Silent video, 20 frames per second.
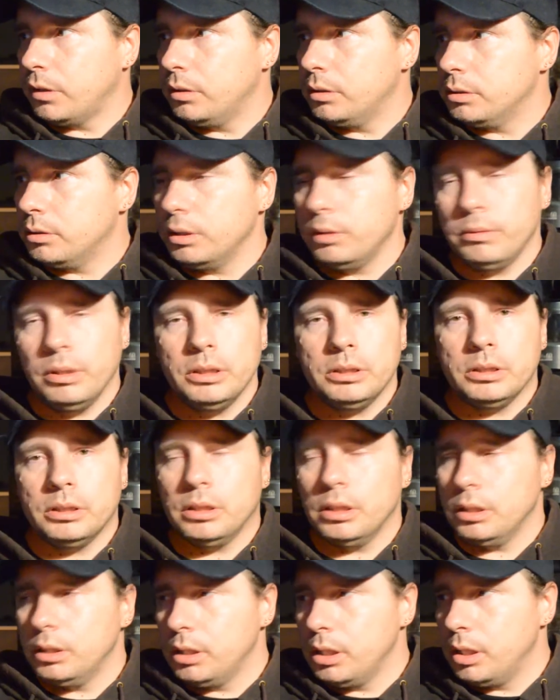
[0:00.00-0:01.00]
So anyway, that's
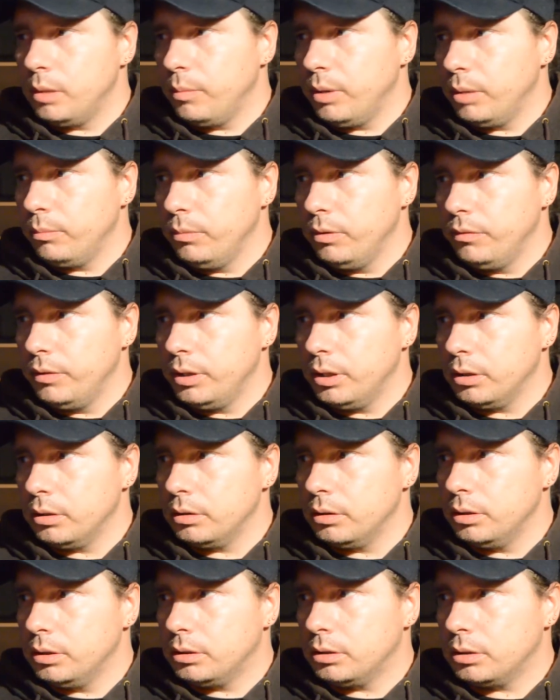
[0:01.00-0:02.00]
another bad movie. No,
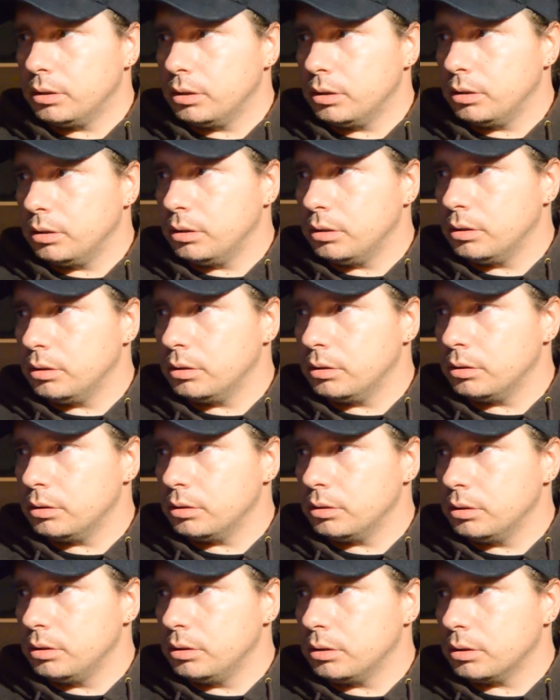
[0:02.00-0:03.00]
it's
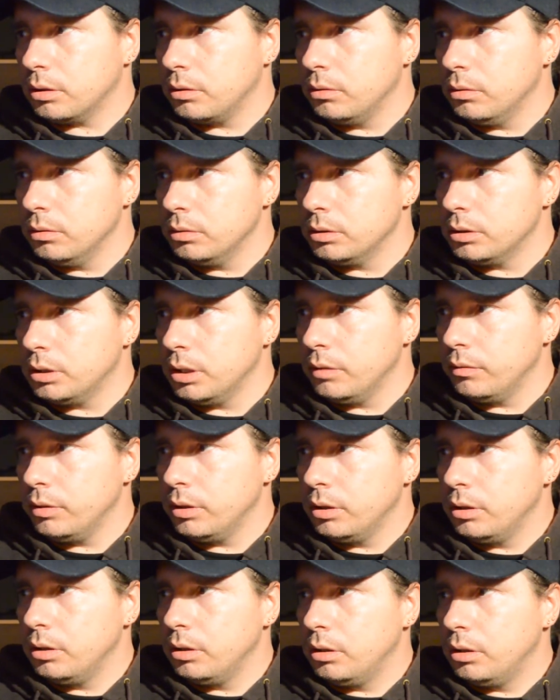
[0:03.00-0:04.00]
it's cool and stuff.
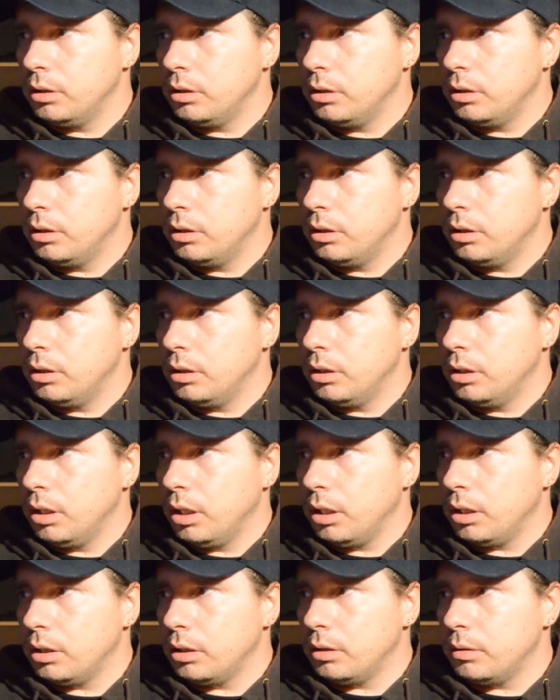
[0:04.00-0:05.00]

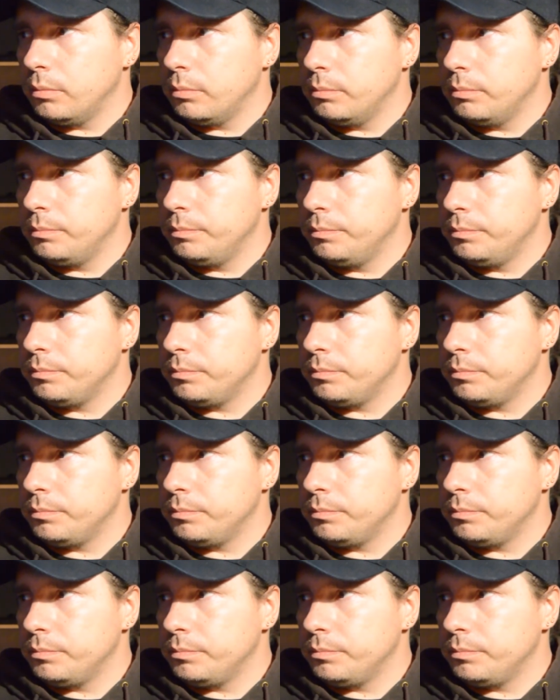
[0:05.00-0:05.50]
Um,